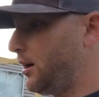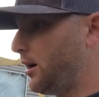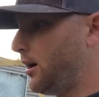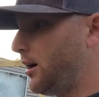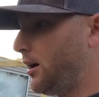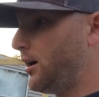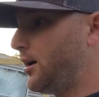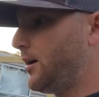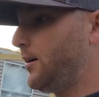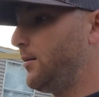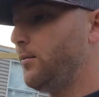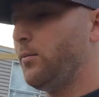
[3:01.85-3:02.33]

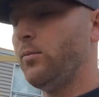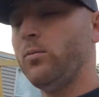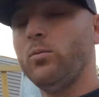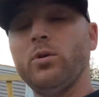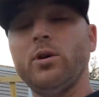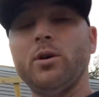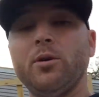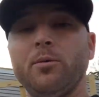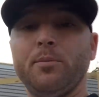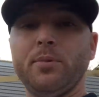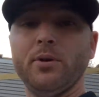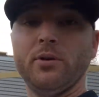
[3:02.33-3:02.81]

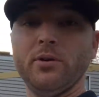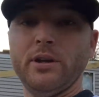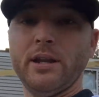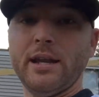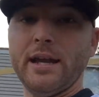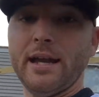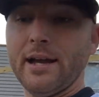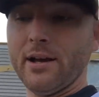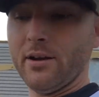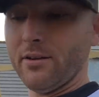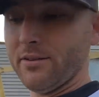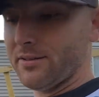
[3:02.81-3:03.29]
We were building a
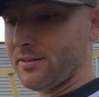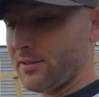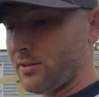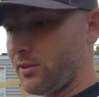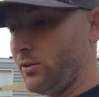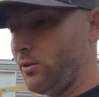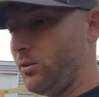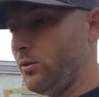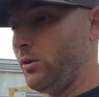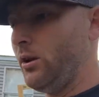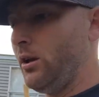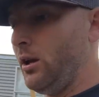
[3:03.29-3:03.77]
house,
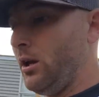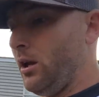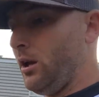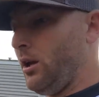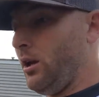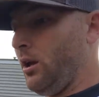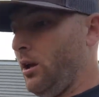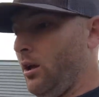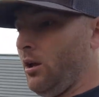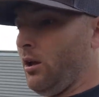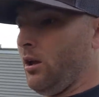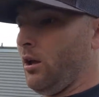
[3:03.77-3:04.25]
so
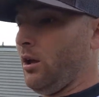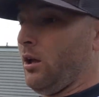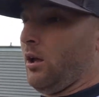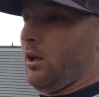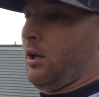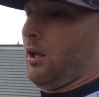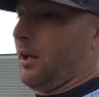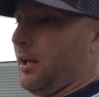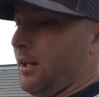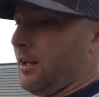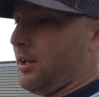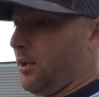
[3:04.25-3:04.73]

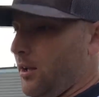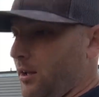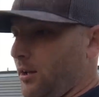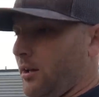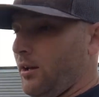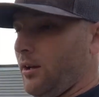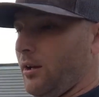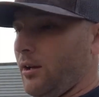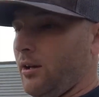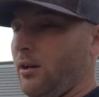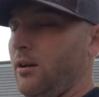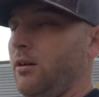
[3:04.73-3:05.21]
in
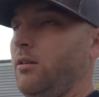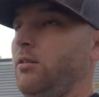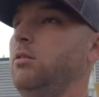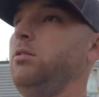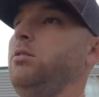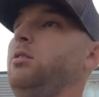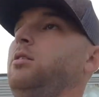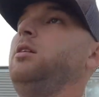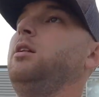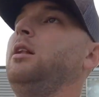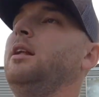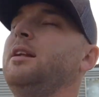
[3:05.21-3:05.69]

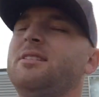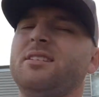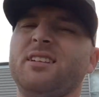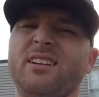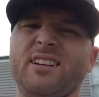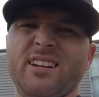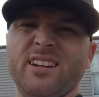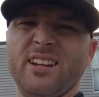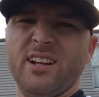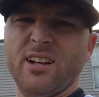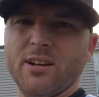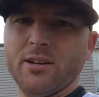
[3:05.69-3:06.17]
less than
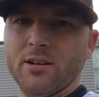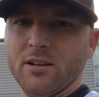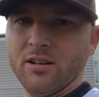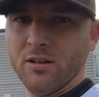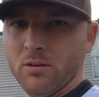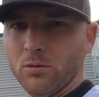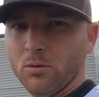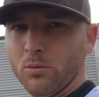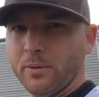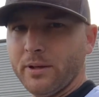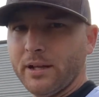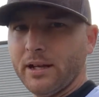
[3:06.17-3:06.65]
a year
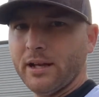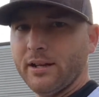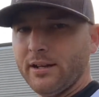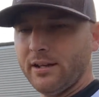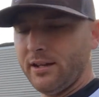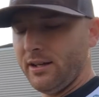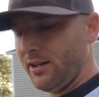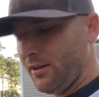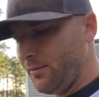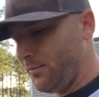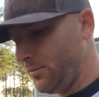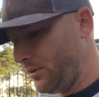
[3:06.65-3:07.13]
we'll be out of
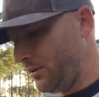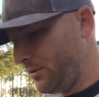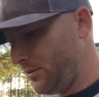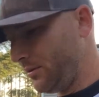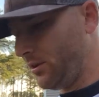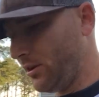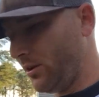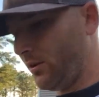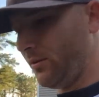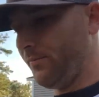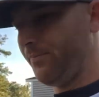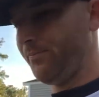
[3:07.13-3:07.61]
here. But
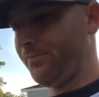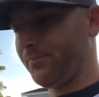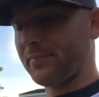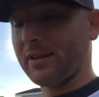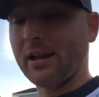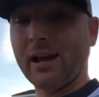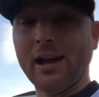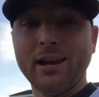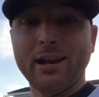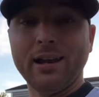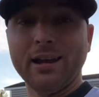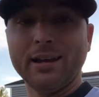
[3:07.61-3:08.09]
you know,
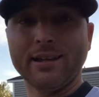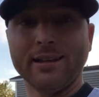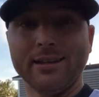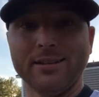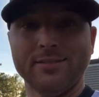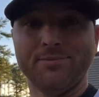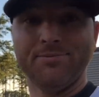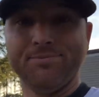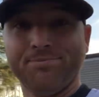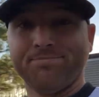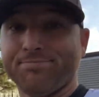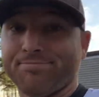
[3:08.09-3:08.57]
I like it.
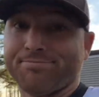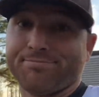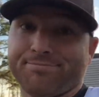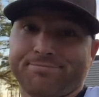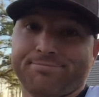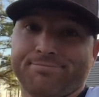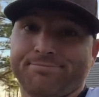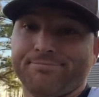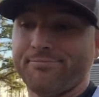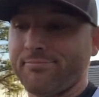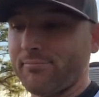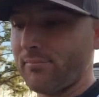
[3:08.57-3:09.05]

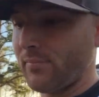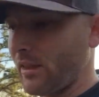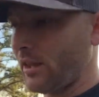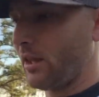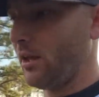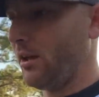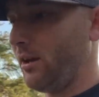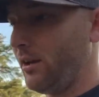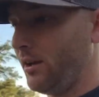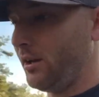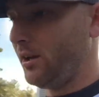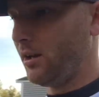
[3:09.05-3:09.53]

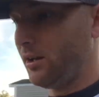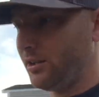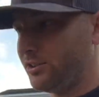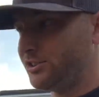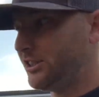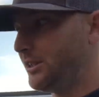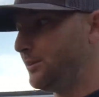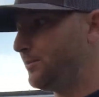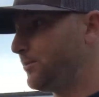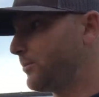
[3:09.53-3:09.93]
Cheap